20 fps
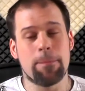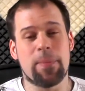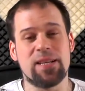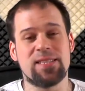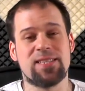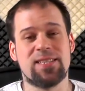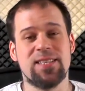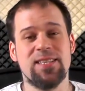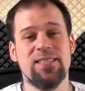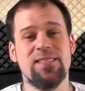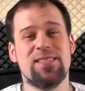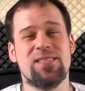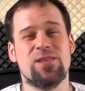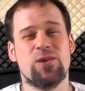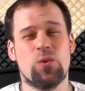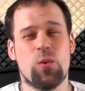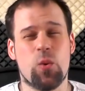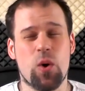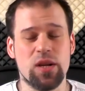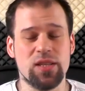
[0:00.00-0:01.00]
But since
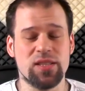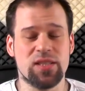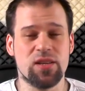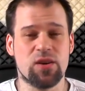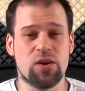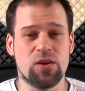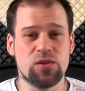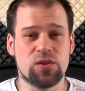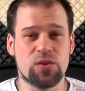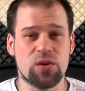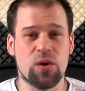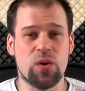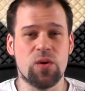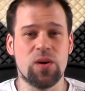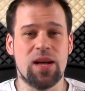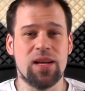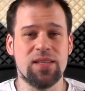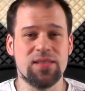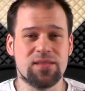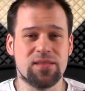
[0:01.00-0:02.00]
quality
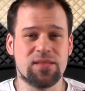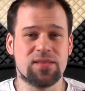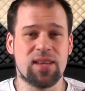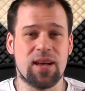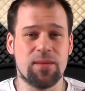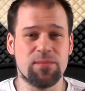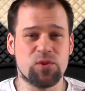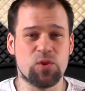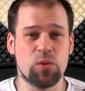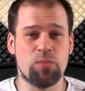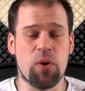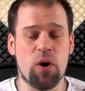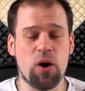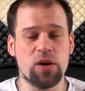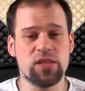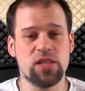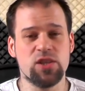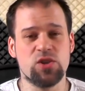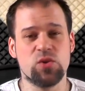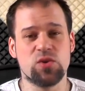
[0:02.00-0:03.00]
control and some
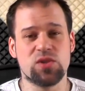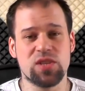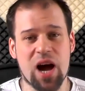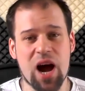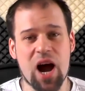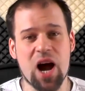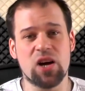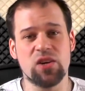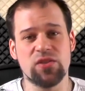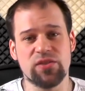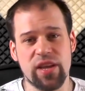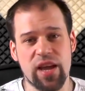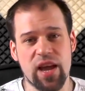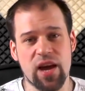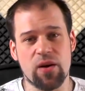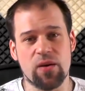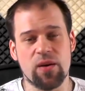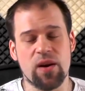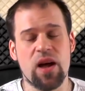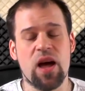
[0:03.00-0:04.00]
support issues are
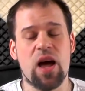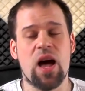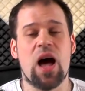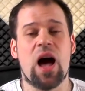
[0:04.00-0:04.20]
there,